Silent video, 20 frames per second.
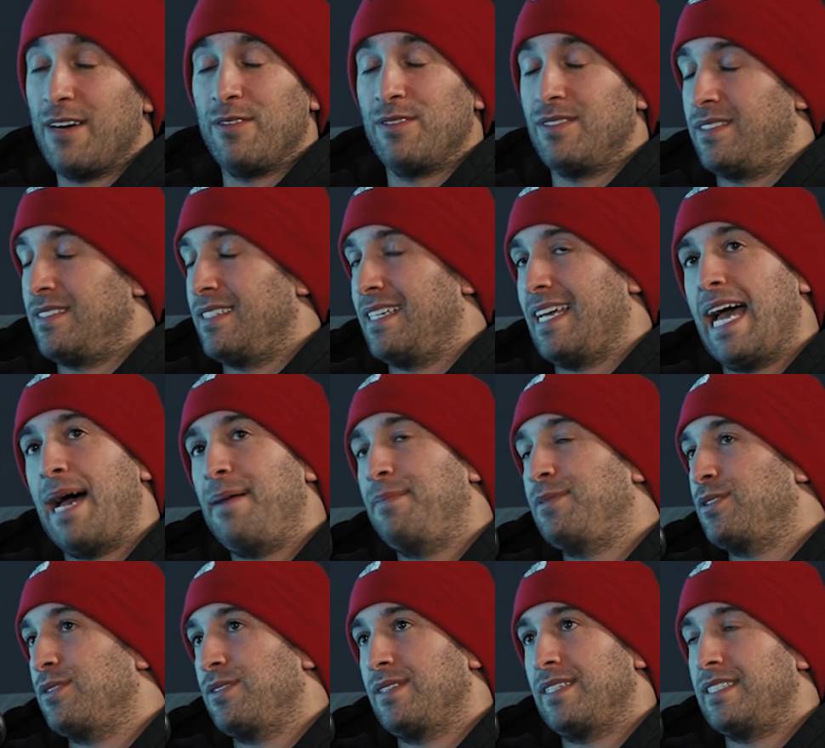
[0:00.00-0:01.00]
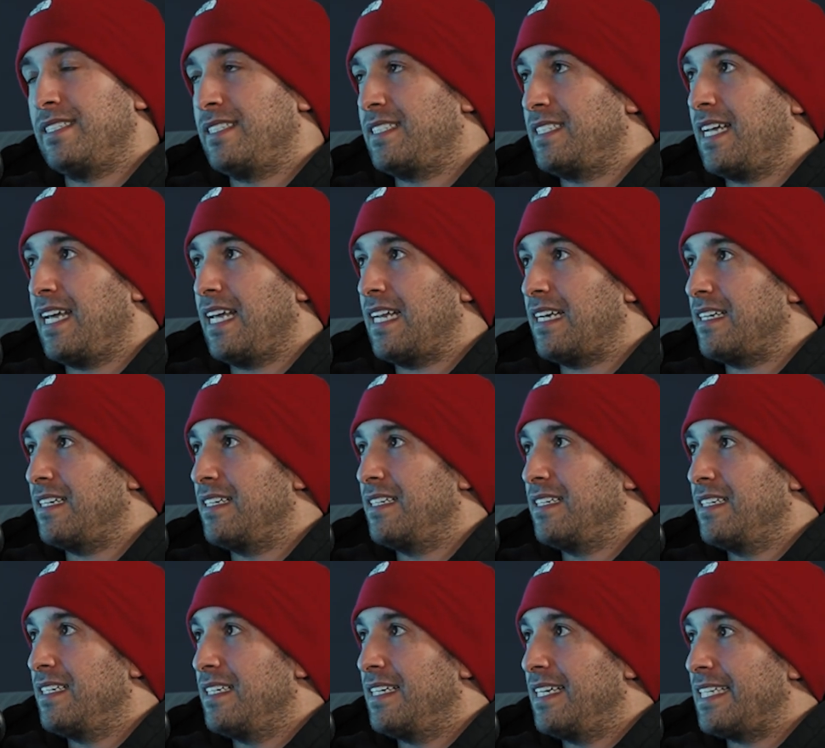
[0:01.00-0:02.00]
was absolutely insane.
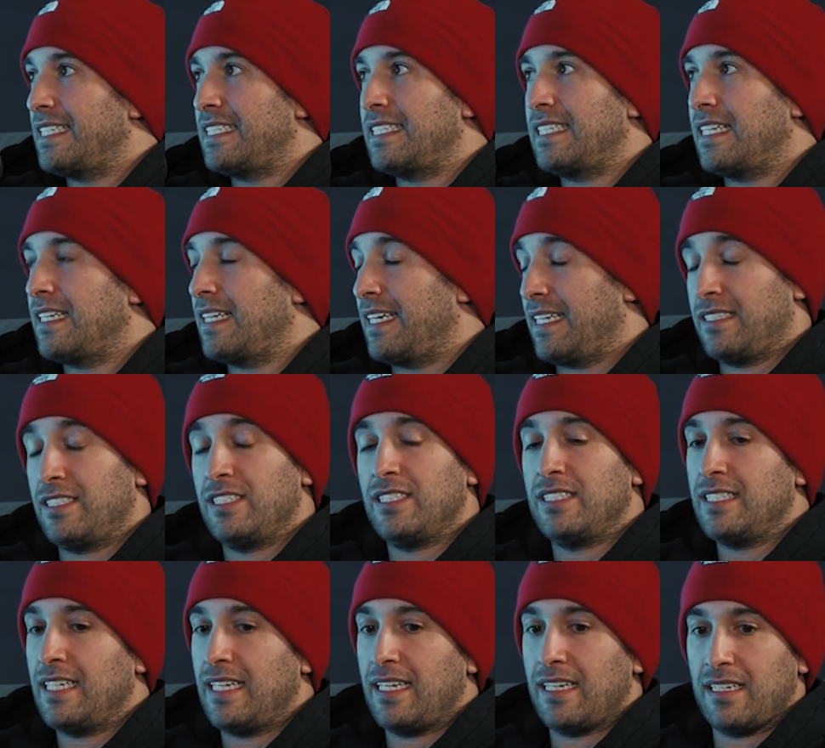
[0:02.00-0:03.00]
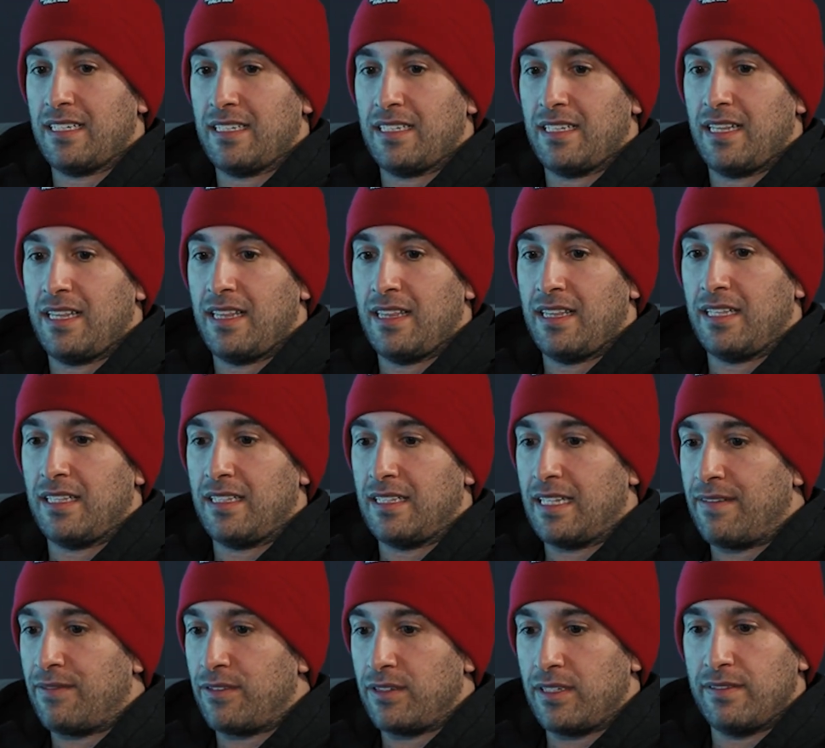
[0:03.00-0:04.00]
And like, just seeing the
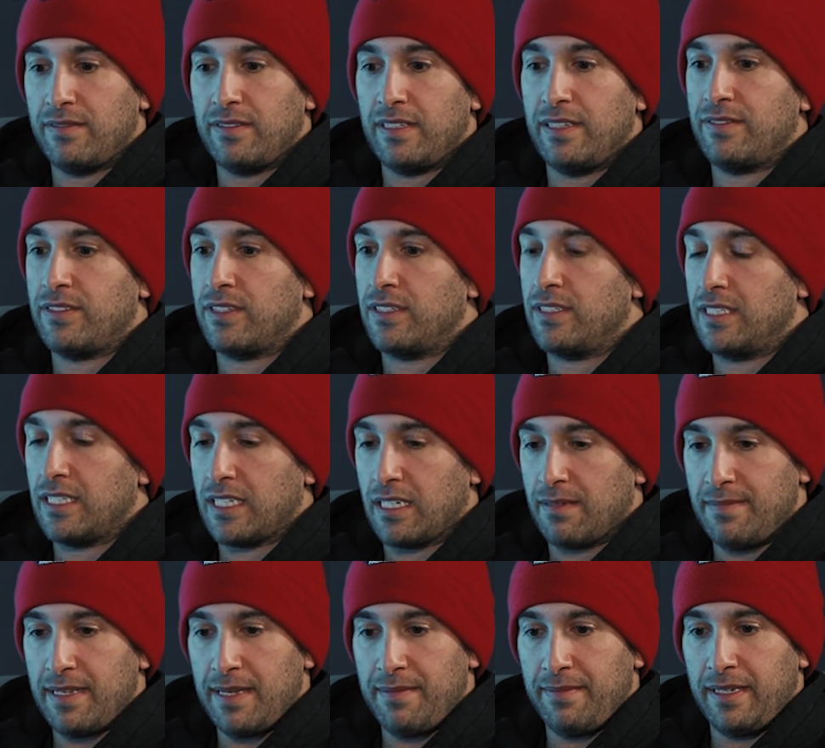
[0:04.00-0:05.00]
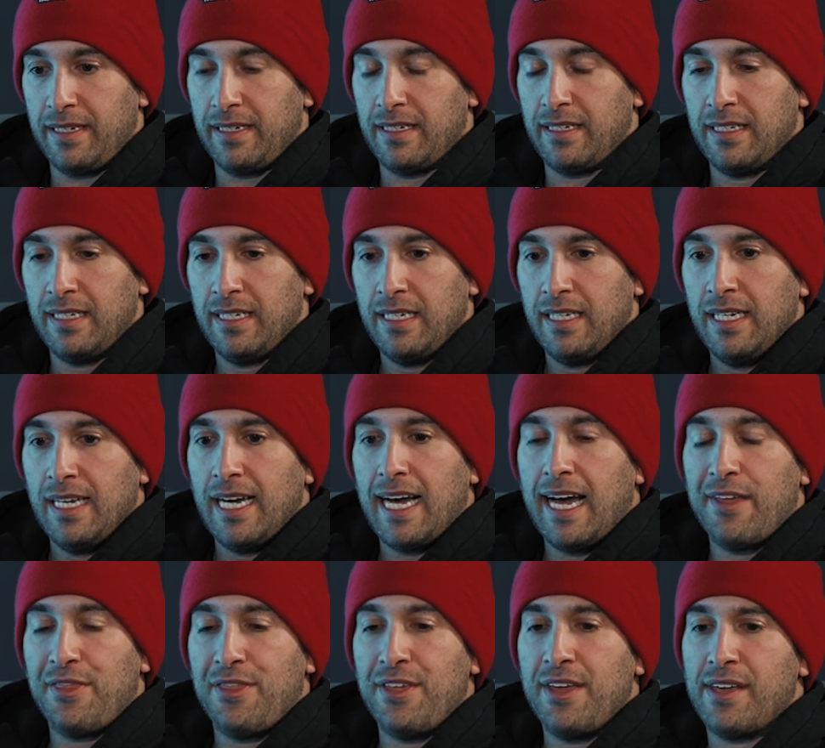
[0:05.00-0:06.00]
level of lifters, the commitment.
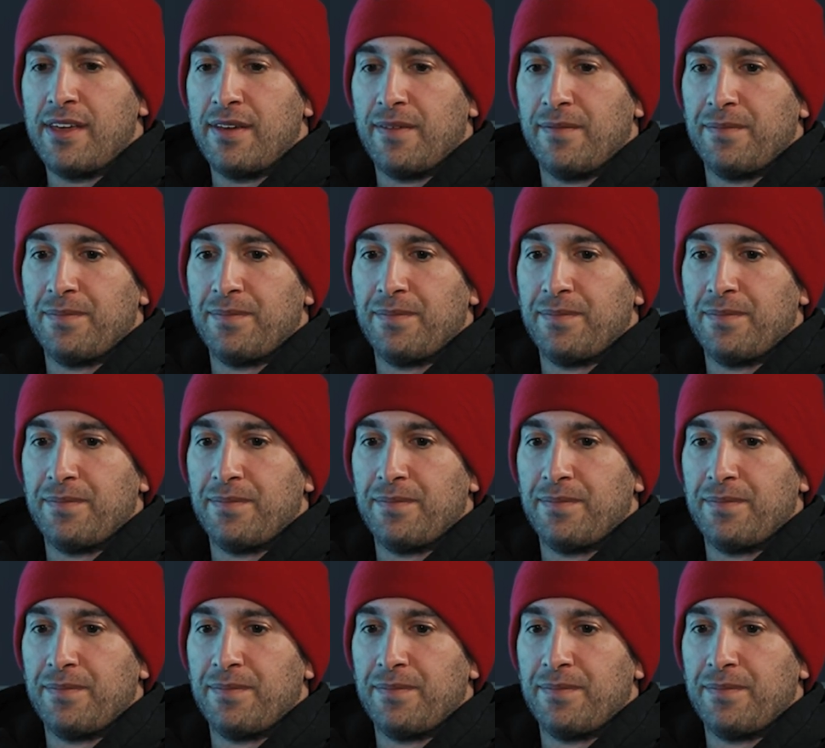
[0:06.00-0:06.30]
I think